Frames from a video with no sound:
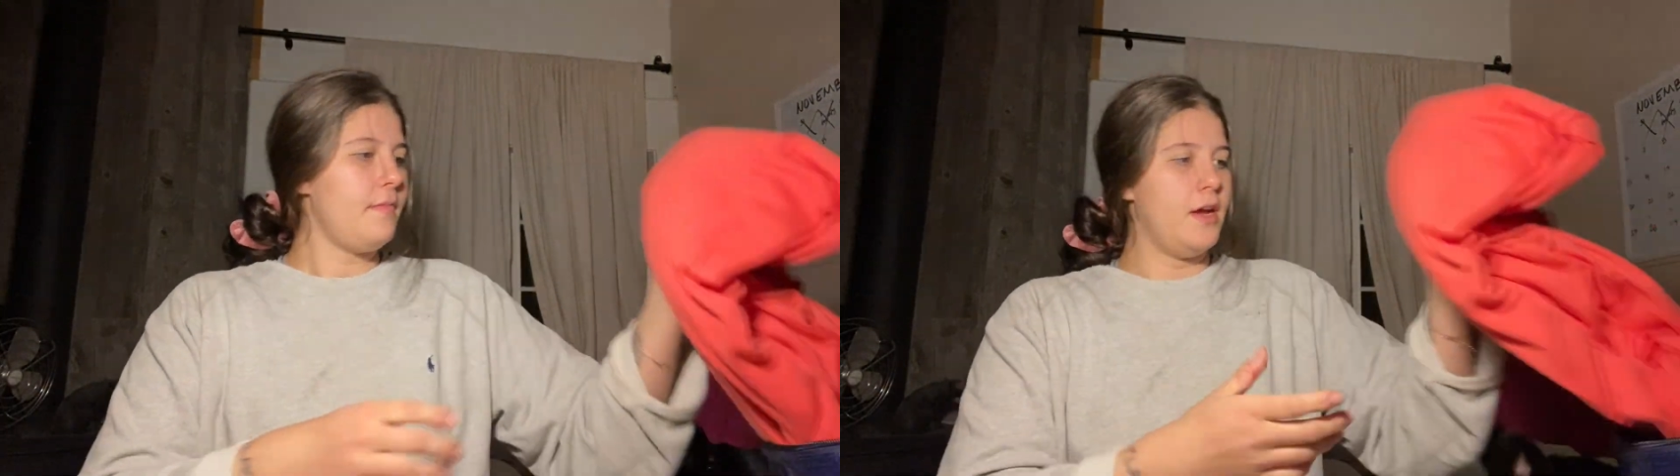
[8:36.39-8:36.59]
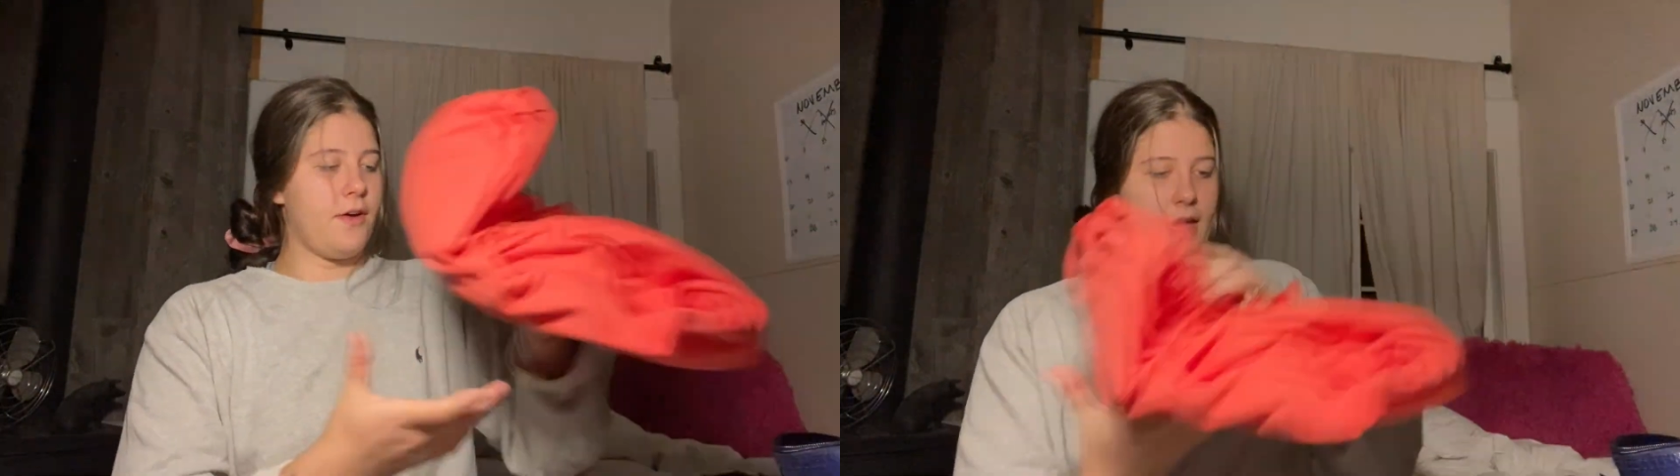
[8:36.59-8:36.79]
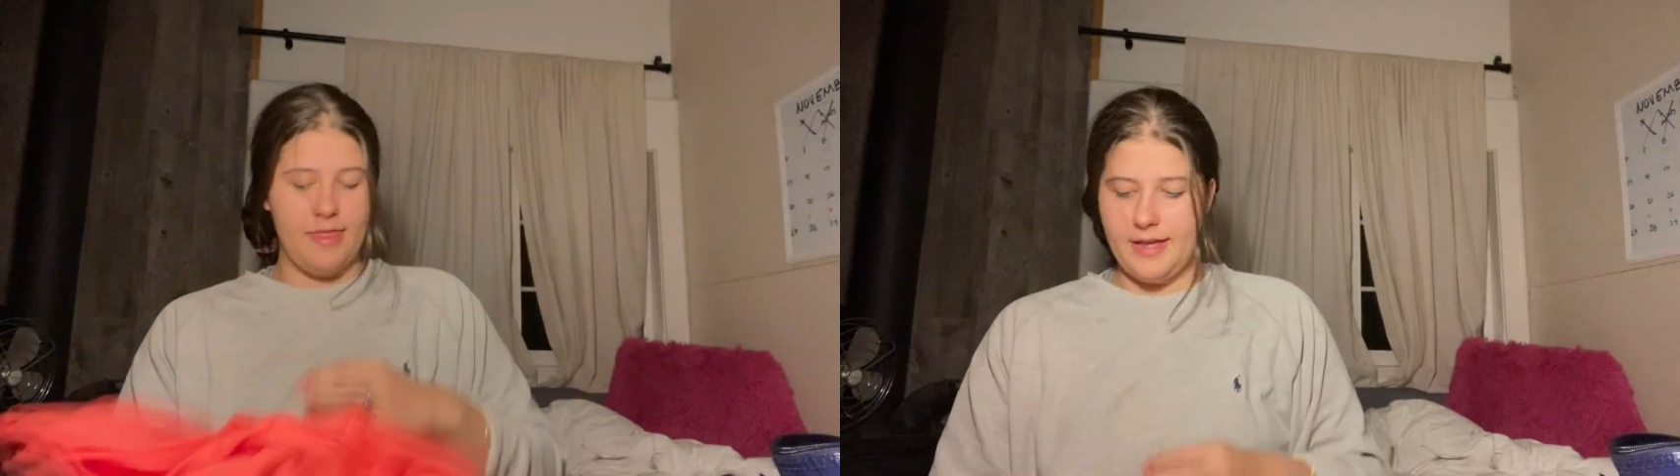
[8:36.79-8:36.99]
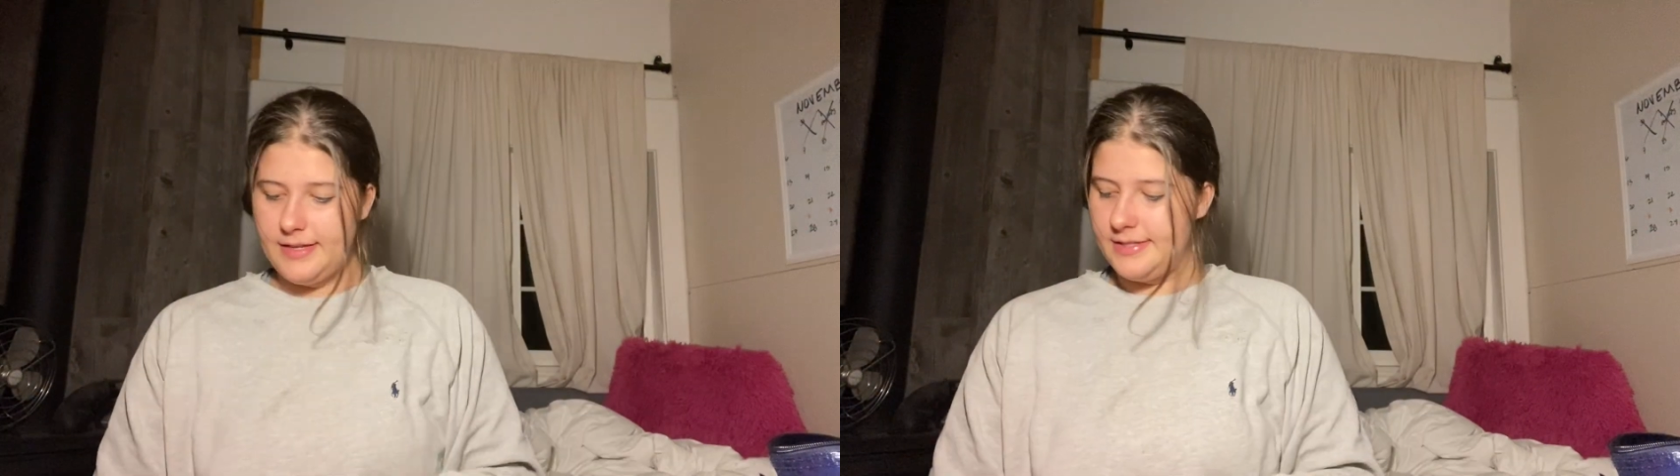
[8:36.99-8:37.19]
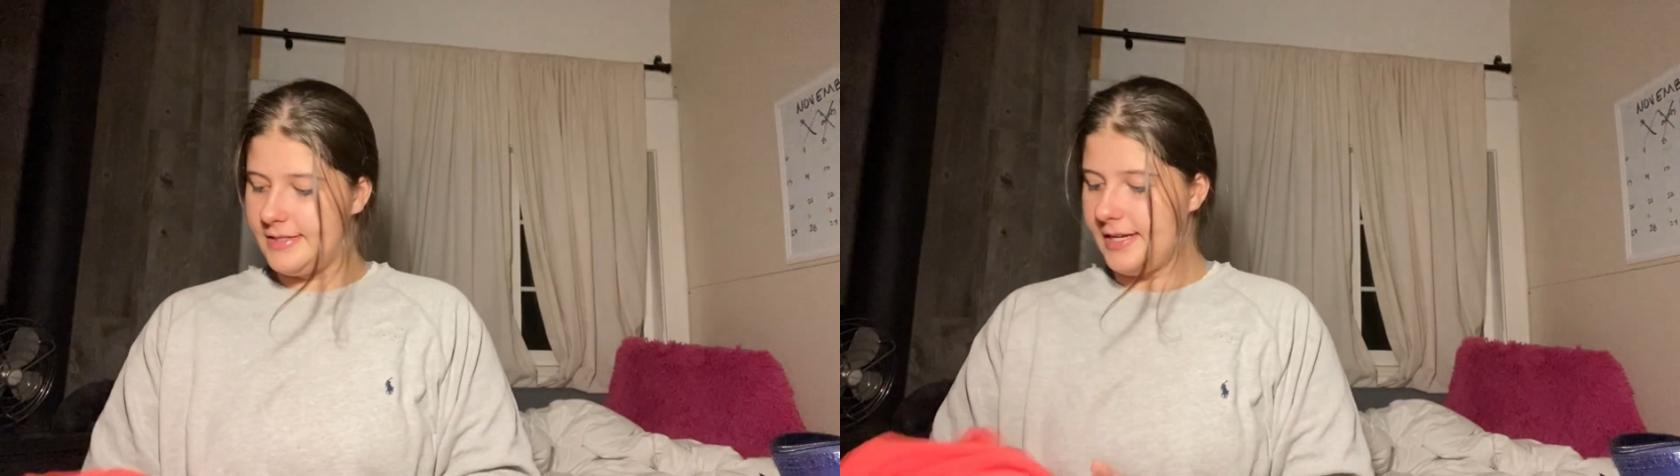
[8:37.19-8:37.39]
okay
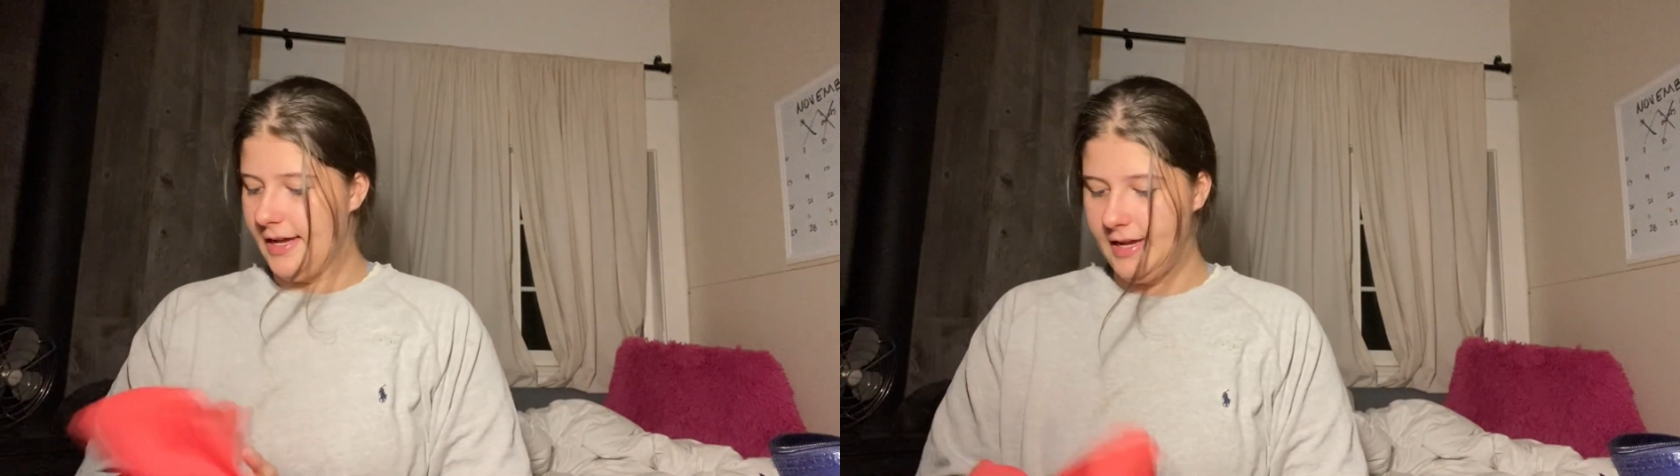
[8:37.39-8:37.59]
this